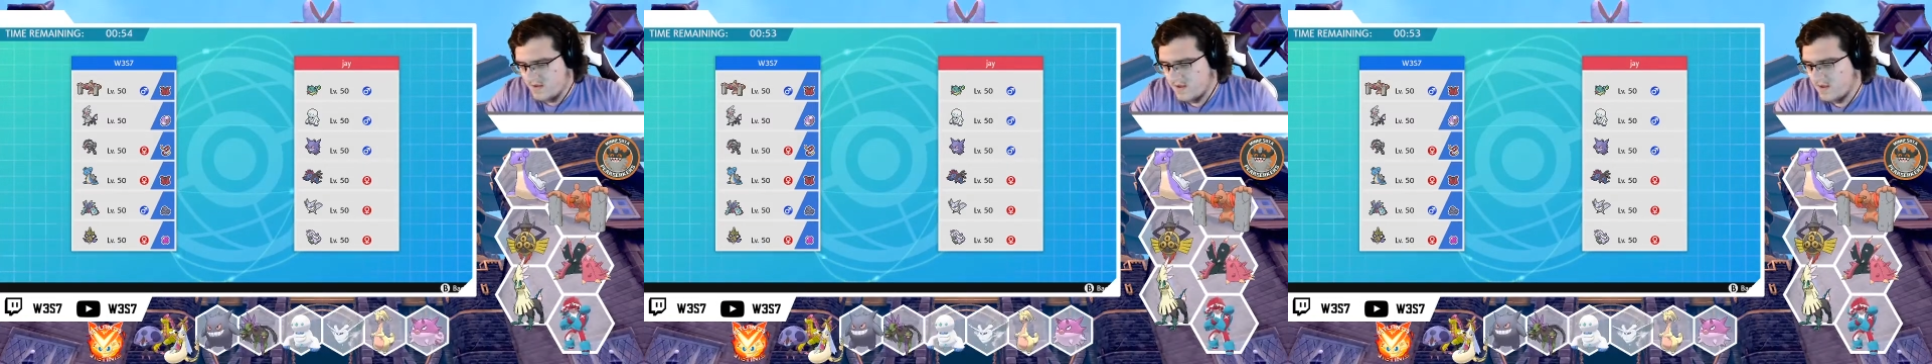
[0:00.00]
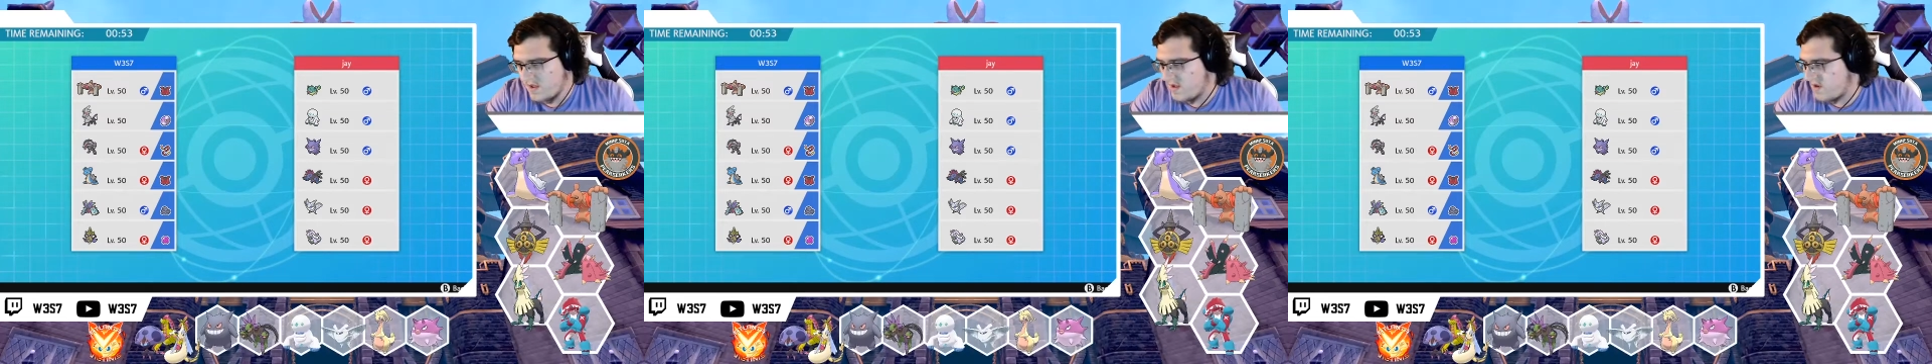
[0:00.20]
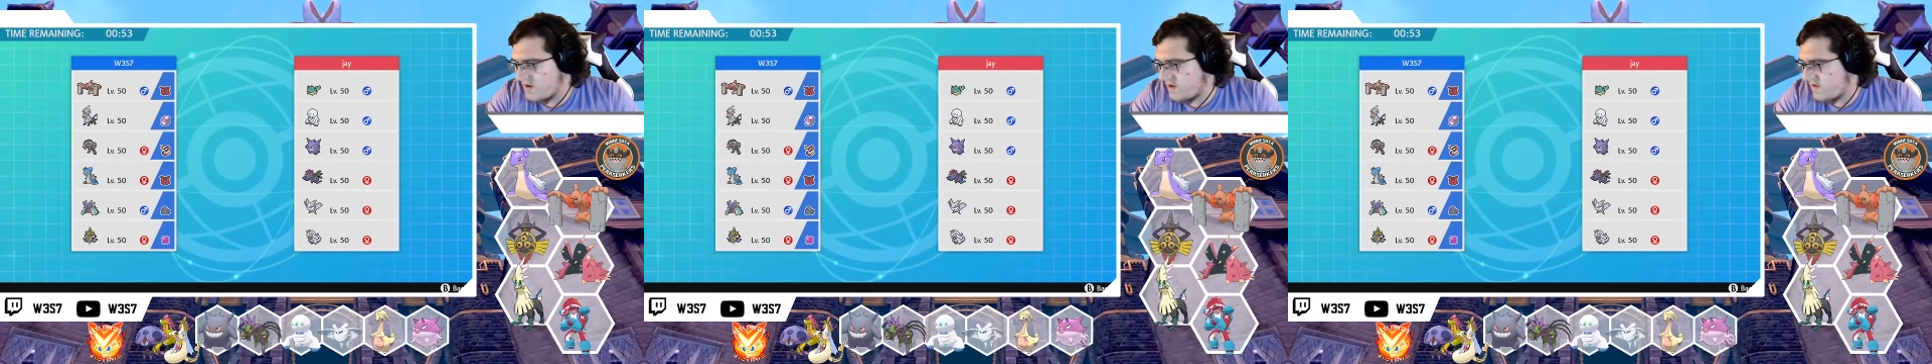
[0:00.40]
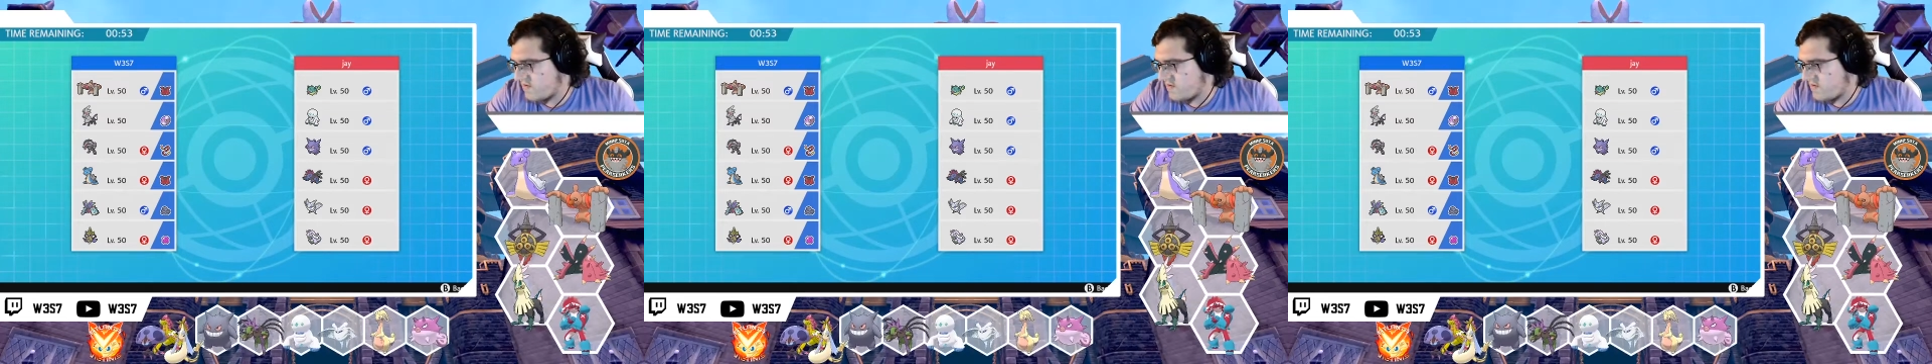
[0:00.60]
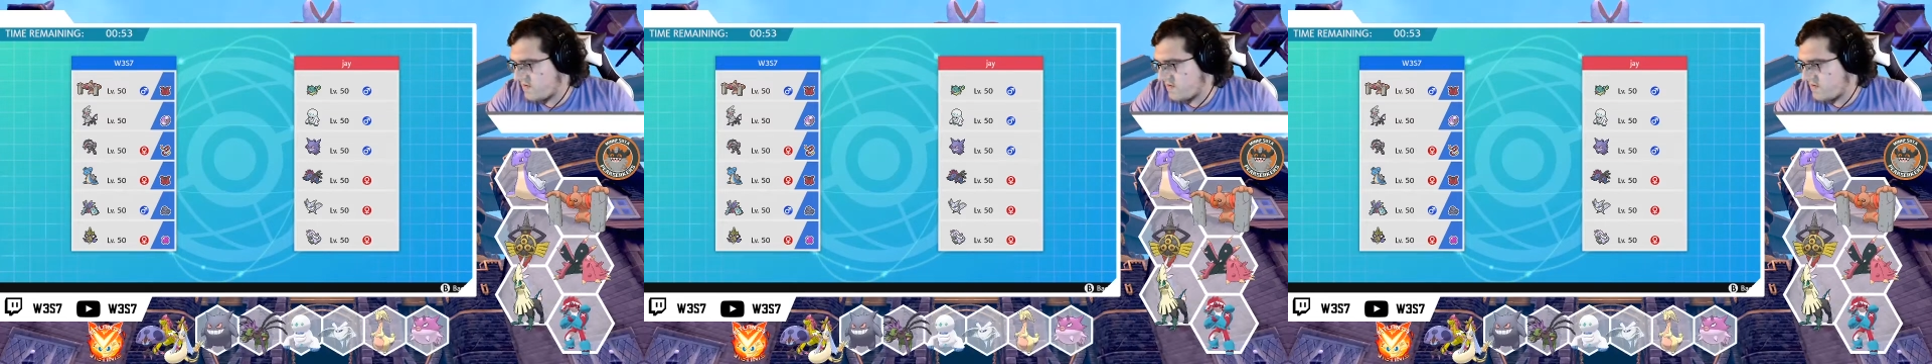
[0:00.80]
And you